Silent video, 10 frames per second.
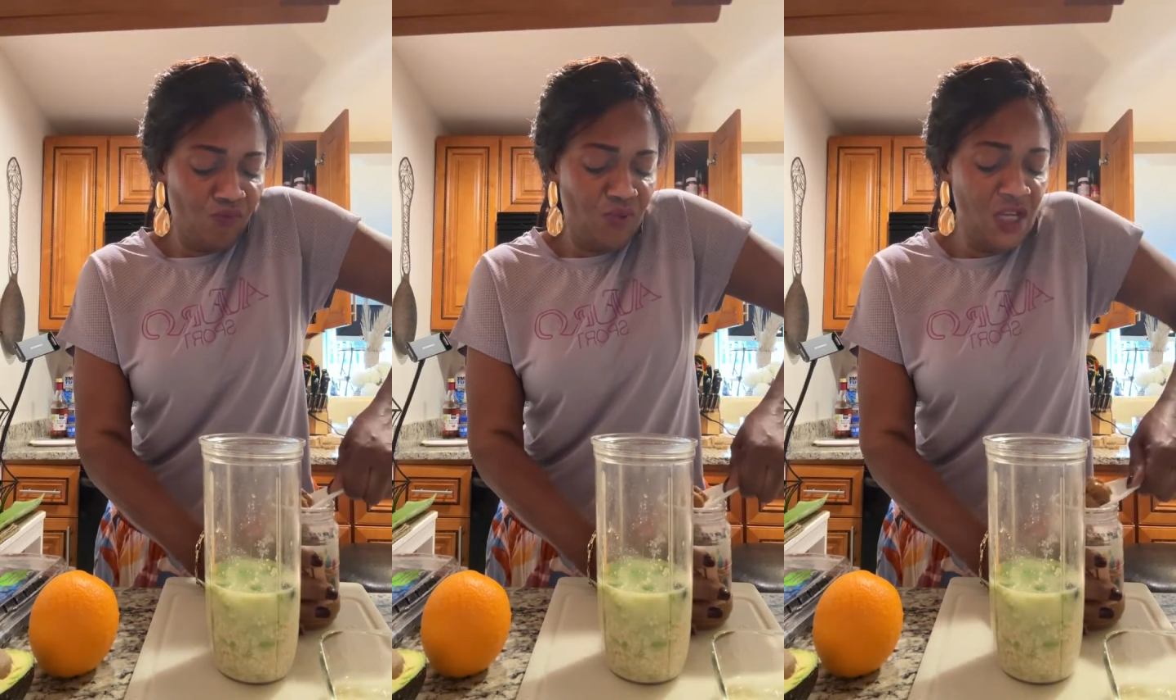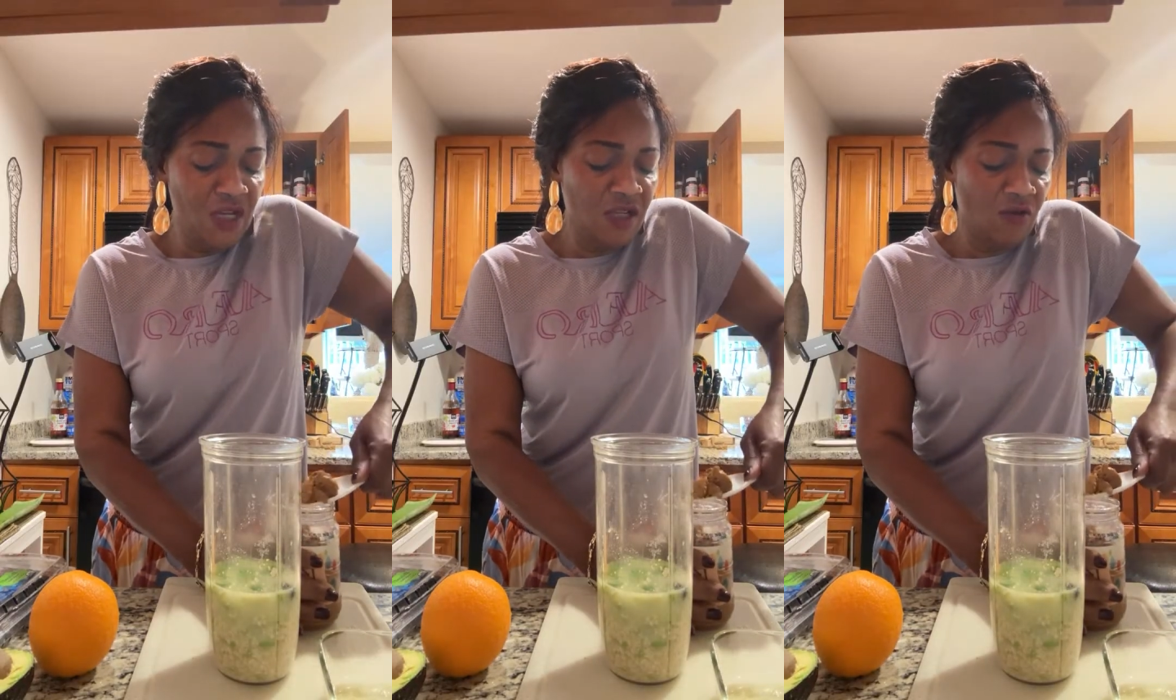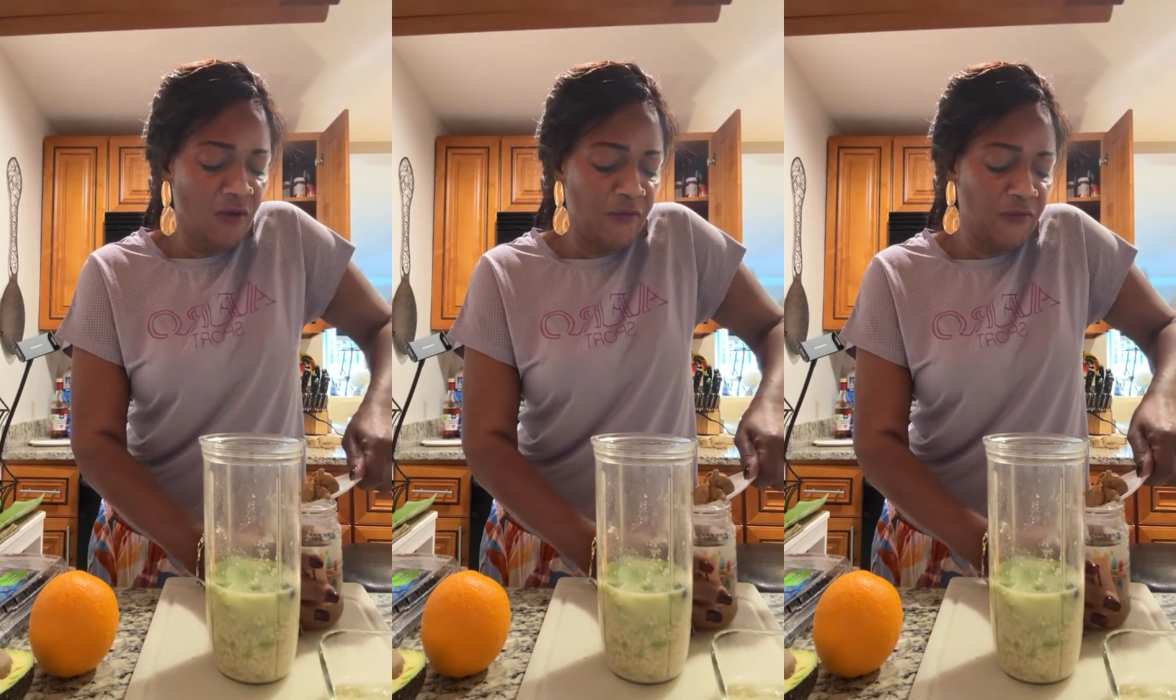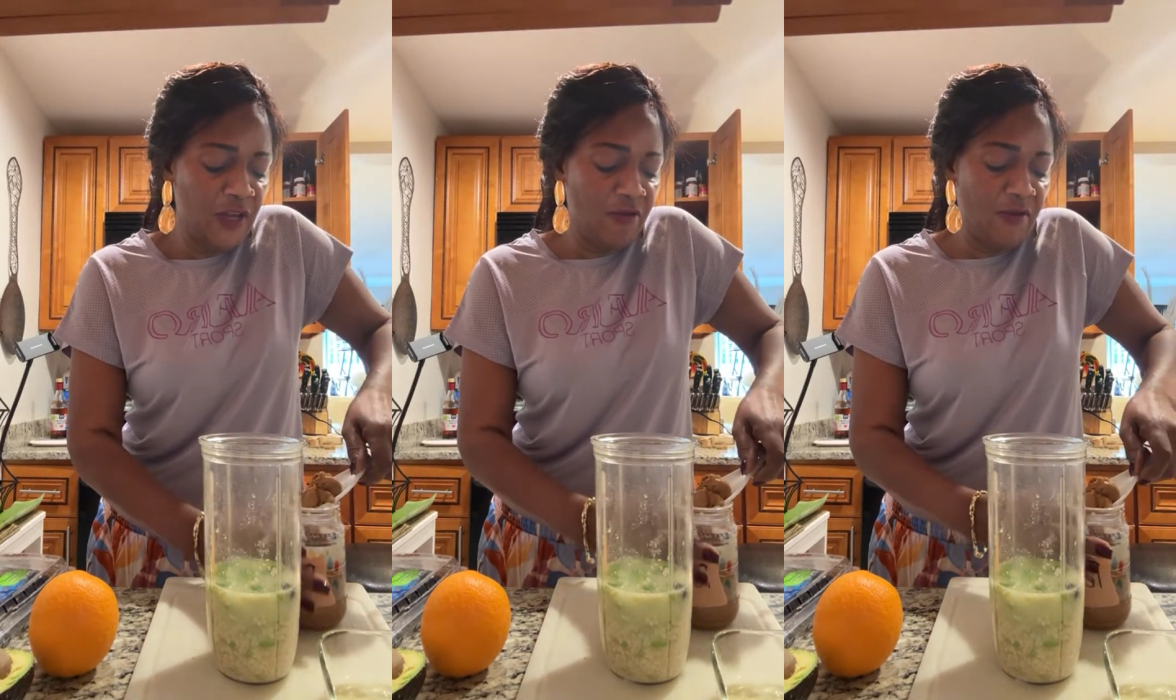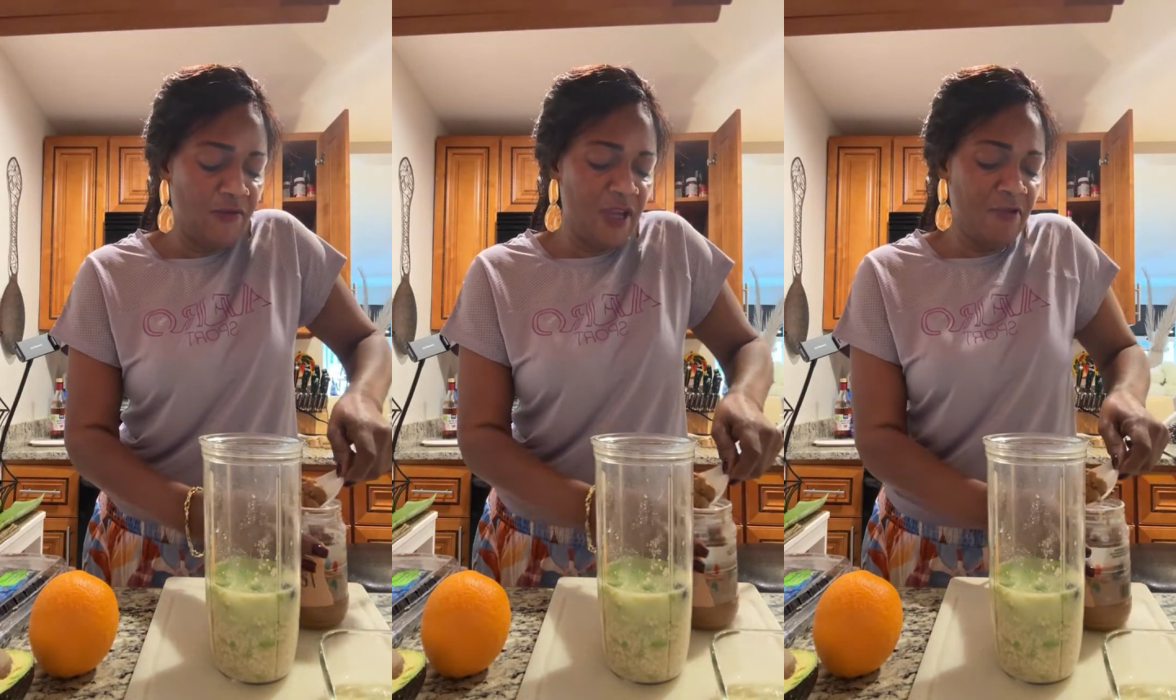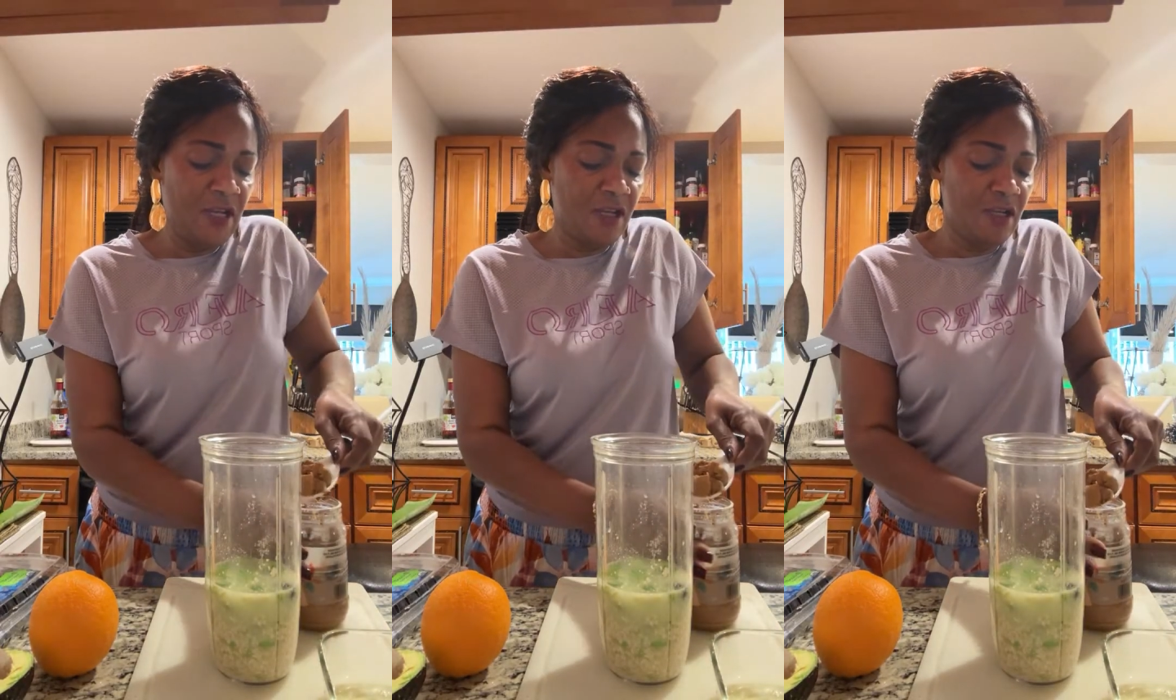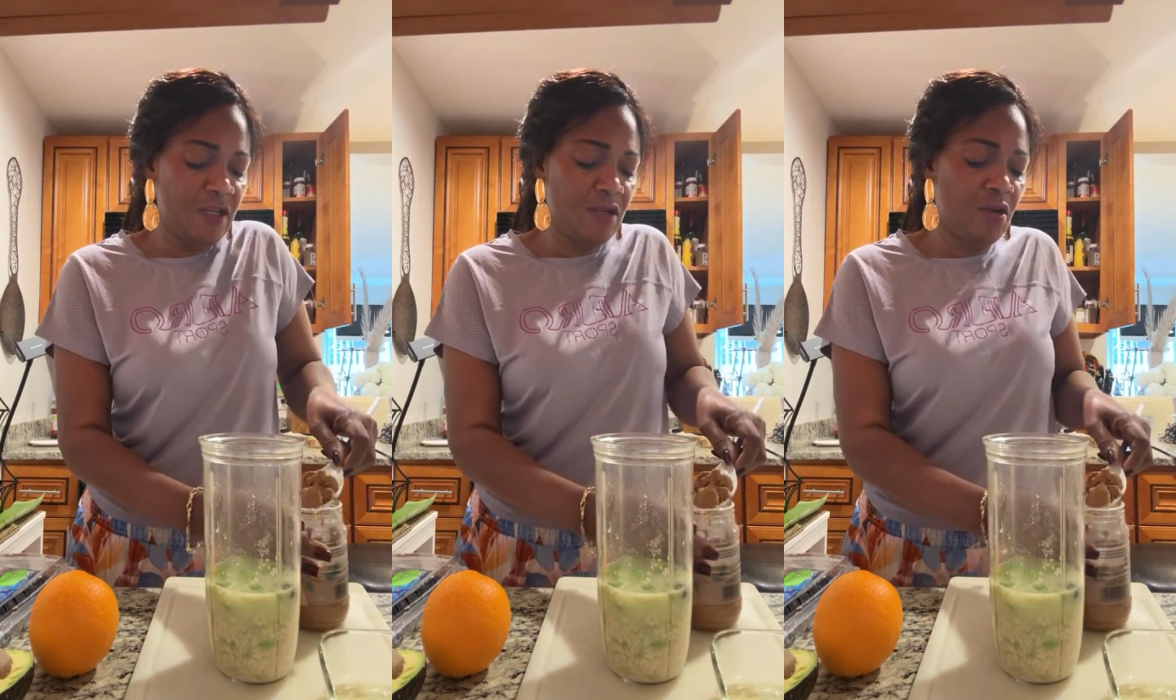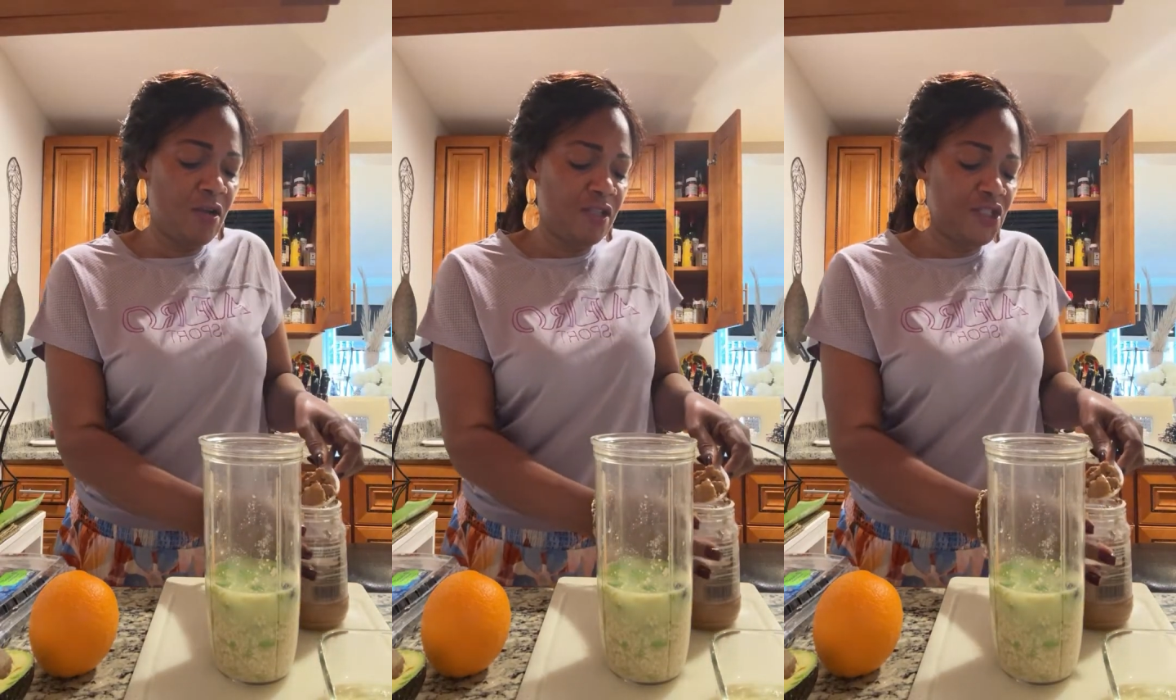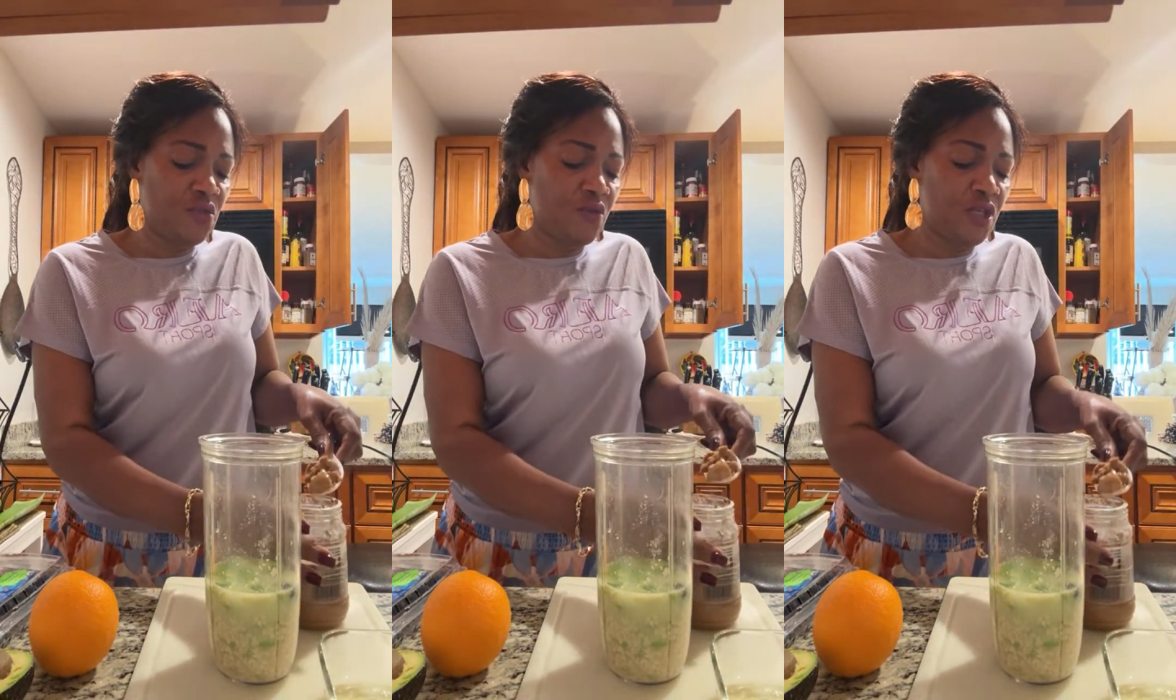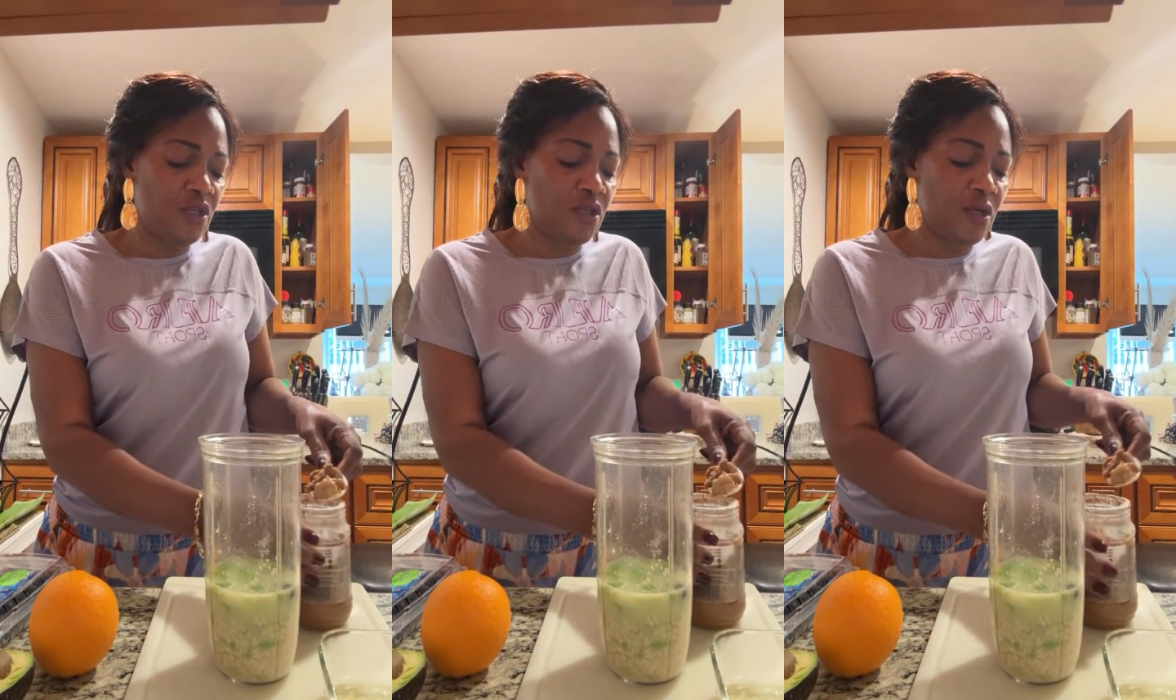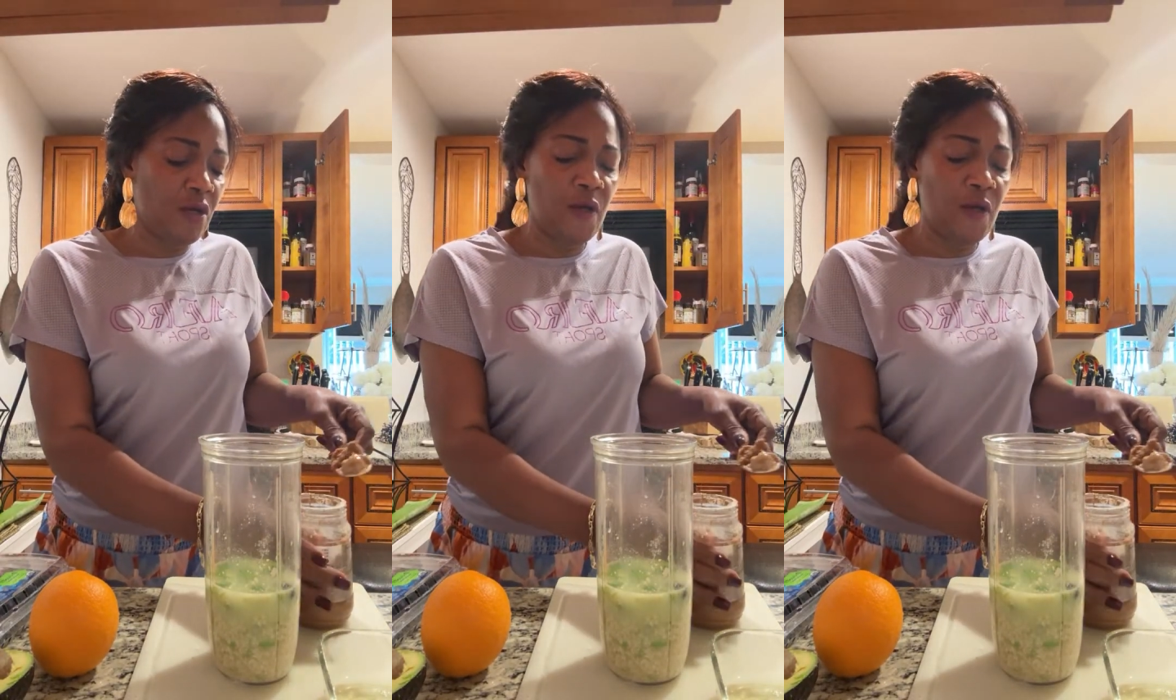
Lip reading: Peanuts are very, very good. Also, your